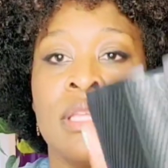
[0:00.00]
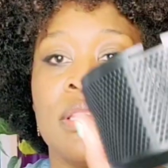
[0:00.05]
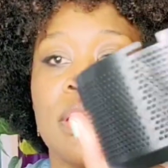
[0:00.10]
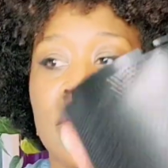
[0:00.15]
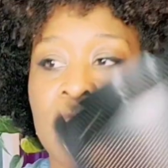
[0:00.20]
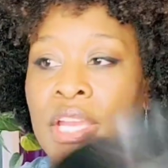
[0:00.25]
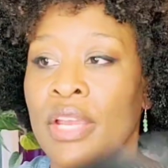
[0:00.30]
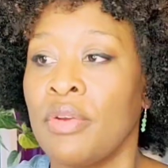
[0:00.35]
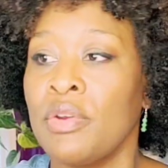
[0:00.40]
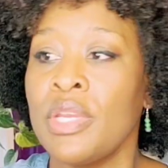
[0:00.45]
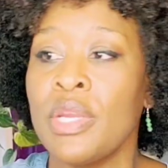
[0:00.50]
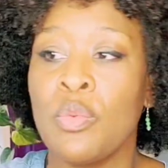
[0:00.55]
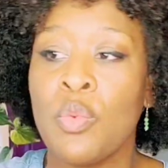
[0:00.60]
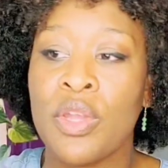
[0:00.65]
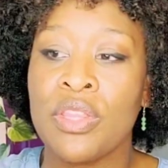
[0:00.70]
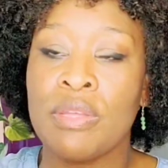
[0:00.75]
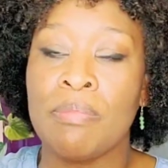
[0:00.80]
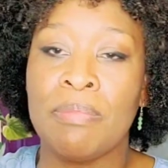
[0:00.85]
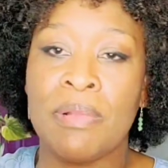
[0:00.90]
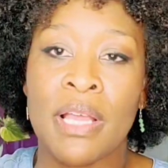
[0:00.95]
The area where
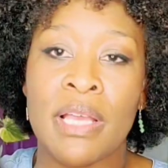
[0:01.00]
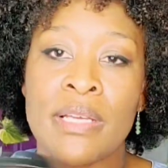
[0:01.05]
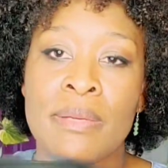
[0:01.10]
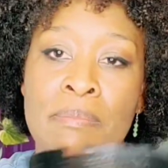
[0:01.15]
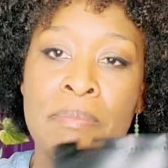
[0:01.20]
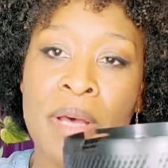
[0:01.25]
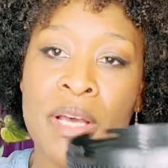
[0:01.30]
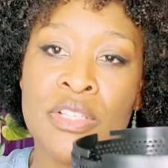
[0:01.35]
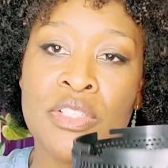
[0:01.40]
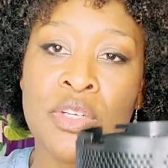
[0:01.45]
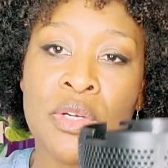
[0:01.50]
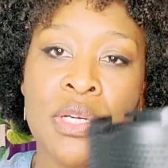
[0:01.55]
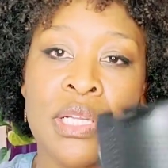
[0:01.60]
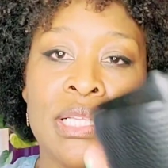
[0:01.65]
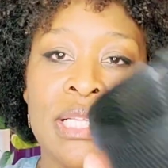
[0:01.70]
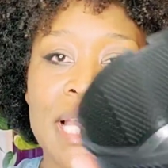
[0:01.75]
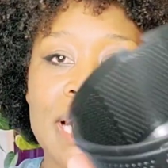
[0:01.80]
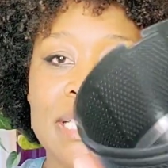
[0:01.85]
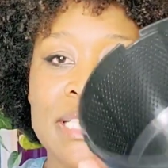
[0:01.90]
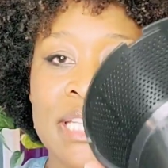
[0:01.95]
the bugs are
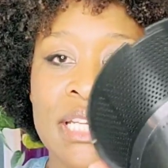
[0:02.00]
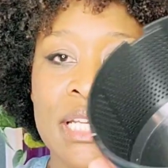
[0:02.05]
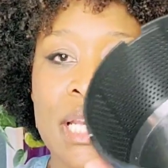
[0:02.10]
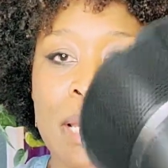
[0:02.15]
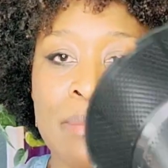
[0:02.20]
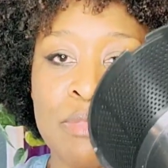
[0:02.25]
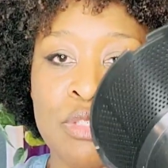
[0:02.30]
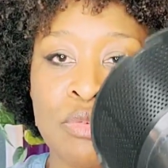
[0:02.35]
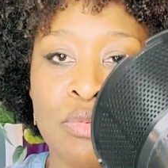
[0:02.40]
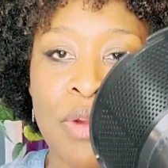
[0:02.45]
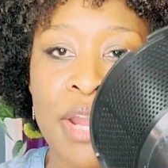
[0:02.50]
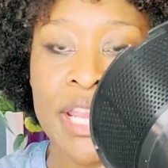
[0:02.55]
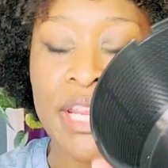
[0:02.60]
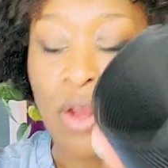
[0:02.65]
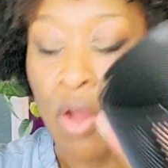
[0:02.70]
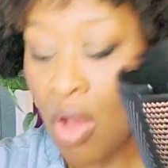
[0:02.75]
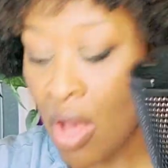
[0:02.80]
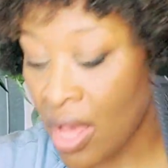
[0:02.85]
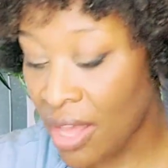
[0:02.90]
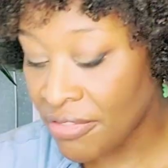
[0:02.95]
collected comes right
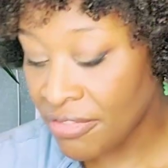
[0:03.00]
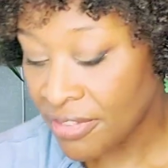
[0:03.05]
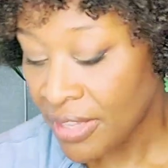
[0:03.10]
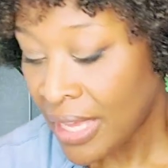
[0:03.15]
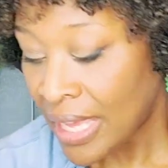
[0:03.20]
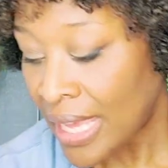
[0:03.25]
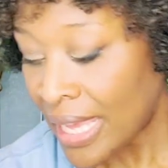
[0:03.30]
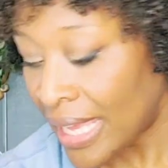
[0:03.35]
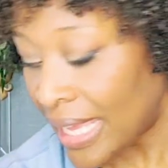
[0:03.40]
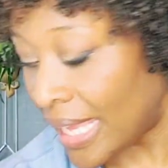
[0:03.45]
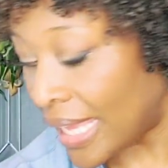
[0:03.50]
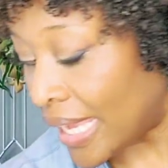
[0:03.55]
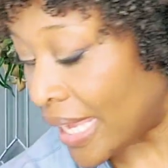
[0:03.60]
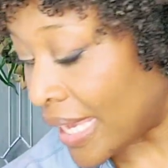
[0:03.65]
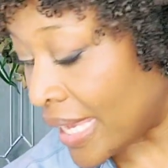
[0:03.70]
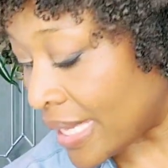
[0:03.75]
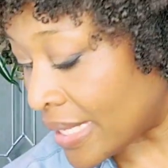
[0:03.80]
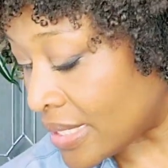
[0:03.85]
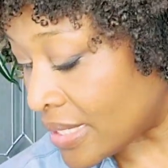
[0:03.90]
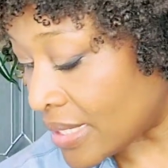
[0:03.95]
off,
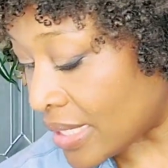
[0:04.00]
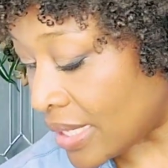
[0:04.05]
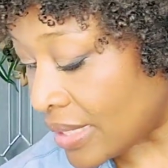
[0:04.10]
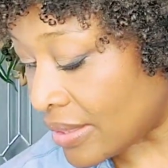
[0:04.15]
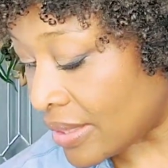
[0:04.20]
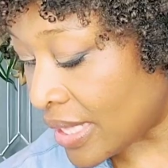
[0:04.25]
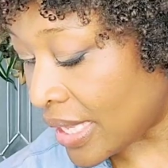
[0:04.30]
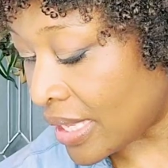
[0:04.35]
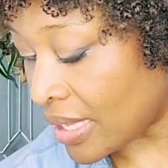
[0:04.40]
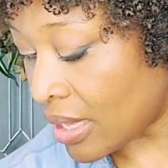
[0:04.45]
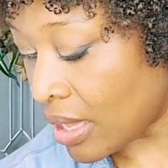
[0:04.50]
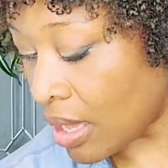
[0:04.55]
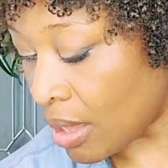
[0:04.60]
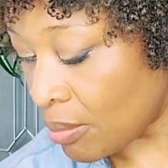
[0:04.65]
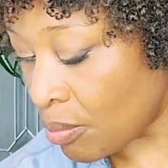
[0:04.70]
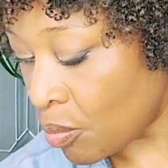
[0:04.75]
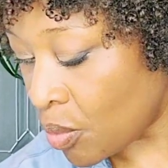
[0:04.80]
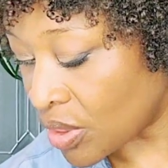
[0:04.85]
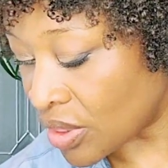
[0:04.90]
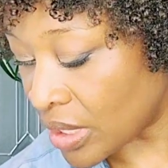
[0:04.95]
and they
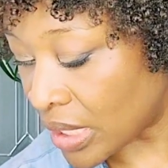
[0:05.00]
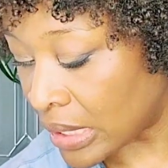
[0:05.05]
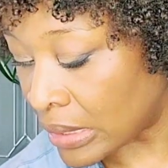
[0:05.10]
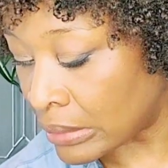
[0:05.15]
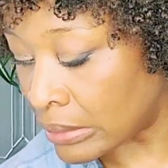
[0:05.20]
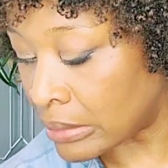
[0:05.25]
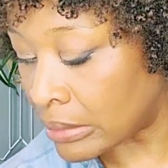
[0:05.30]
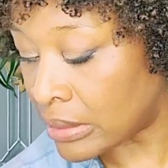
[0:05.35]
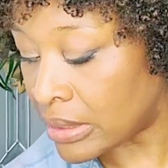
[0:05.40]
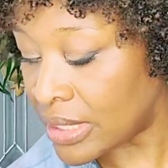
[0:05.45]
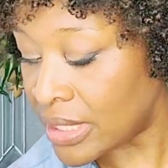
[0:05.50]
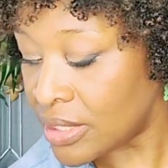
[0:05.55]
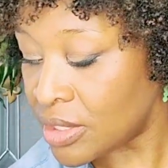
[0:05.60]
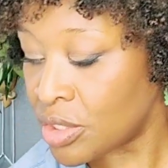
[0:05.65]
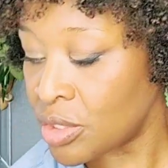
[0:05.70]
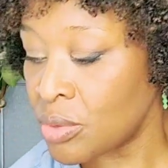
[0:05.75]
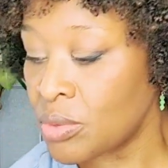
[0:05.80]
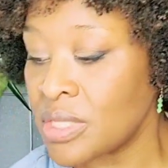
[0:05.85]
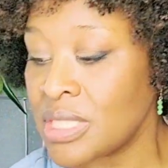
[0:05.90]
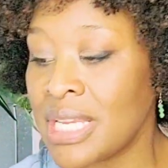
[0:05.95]
come with a
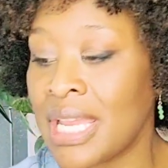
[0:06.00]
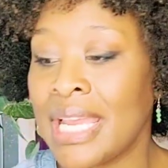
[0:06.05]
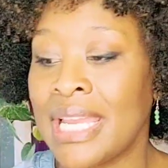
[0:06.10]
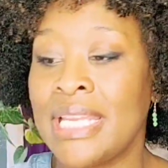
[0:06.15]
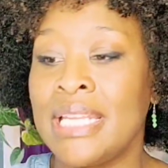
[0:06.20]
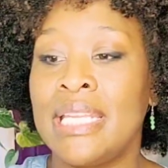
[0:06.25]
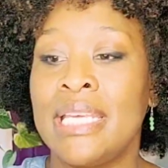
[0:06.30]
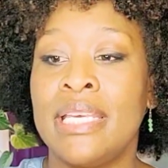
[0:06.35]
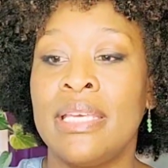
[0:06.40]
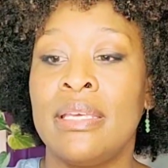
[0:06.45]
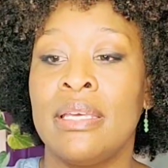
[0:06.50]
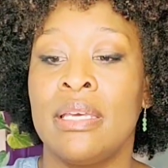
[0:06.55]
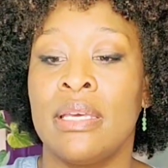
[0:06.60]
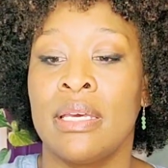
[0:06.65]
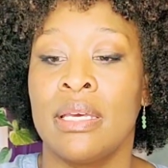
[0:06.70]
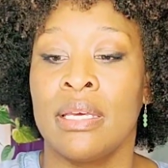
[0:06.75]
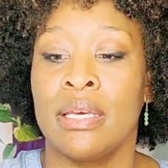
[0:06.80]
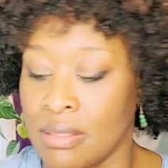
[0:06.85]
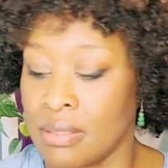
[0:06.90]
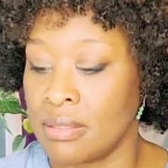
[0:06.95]
little tiny
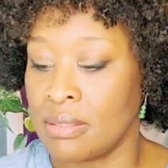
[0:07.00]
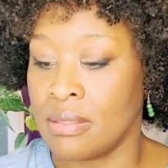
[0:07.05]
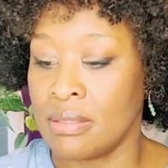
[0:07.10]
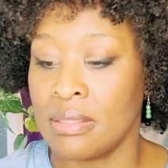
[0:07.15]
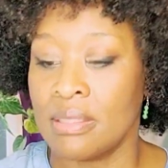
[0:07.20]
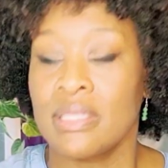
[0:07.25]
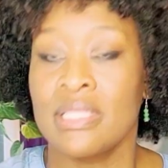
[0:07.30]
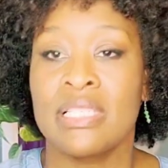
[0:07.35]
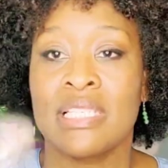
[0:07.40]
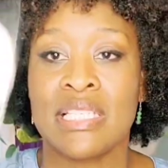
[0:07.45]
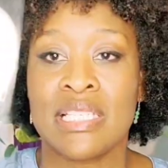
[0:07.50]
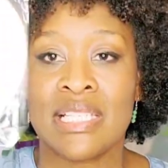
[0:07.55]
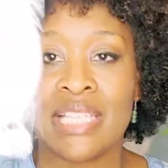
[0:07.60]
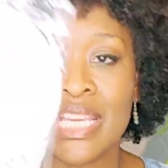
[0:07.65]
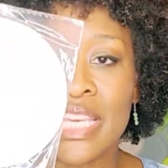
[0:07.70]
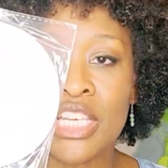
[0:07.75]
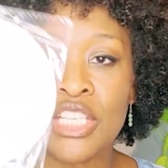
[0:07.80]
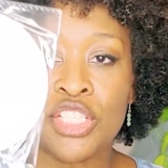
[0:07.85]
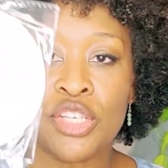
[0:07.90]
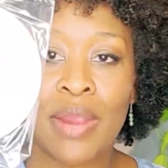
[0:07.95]

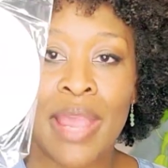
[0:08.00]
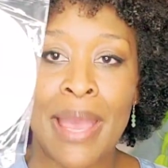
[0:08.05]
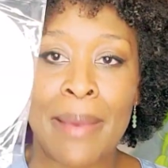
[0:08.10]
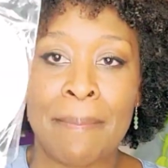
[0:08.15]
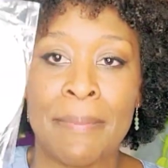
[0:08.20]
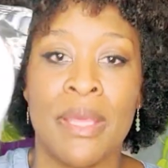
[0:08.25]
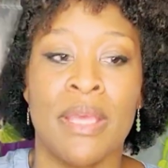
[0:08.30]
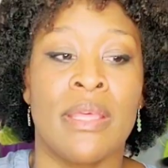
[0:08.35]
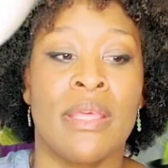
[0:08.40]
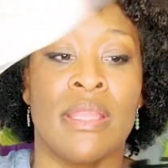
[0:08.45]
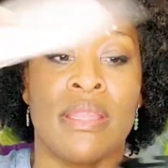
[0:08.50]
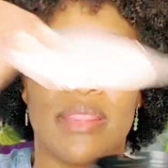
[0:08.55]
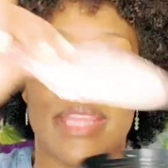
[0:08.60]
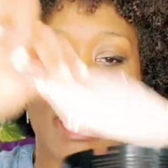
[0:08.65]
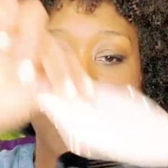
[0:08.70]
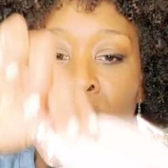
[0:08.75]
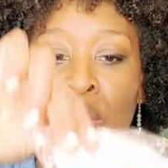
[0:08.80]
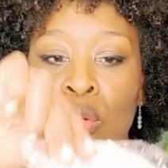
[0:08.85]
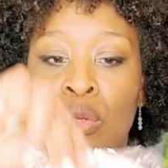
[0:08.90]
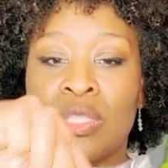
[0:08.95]
sticky trap that
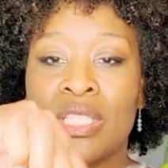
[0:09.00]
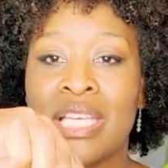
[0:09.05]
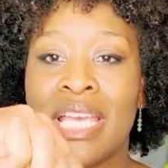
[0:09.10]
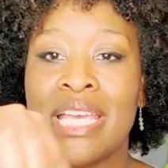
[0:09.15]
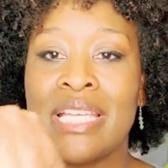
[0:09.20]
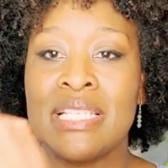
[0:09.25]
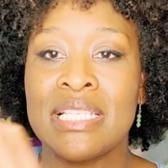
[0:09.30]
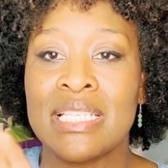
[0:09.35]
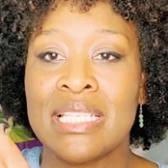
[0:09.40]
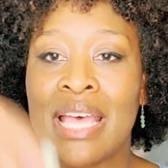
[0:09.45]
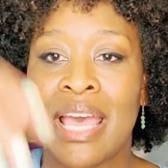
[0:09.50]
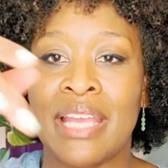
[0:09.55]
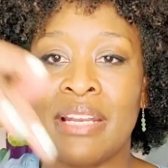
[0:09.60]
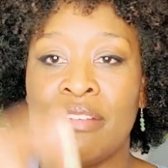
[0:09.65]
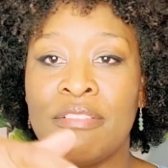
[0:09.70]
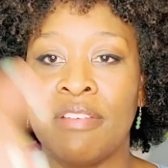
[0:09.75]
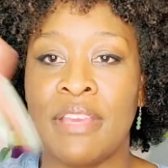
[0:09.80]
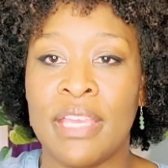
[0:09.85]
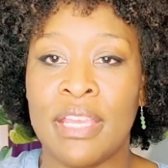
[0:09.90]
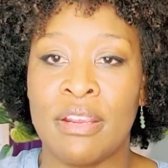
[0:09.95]
goes inside of
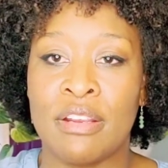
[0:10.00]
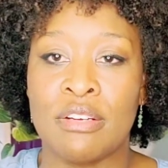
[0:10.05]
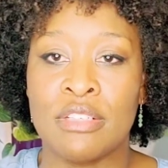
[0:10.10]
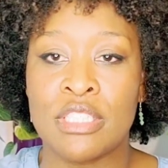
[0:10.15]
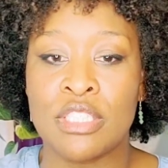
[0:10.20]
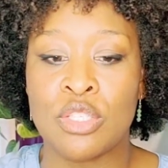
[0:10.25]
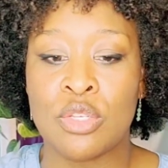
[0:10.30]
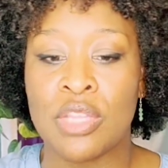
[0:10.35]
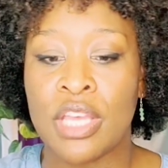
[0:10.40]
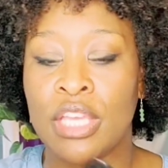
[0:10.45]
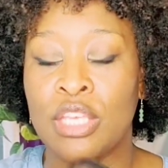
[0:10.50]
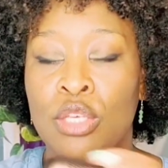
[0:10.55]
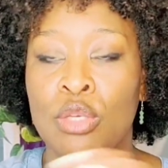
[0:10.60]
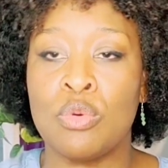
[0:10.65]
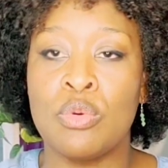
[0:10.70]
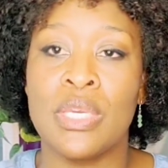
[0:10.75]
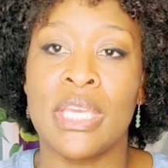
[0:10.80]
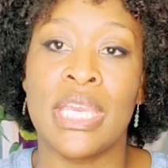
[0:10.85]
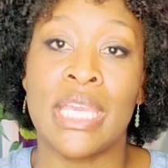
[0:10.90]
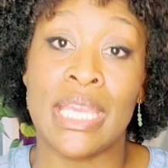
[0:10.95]
here so that you
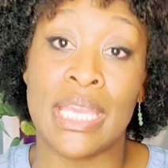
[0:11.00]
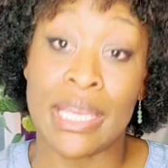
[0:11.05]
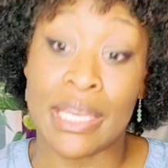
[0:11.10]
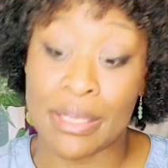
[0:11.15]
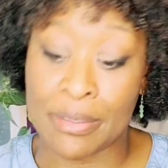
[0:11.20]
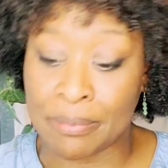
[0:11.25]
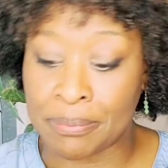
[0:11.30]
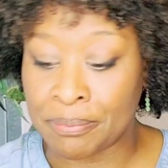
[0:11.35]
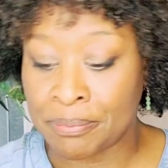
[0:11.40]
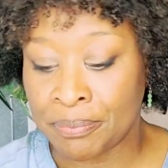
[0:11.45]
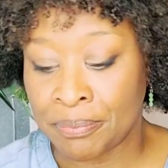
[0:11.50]
can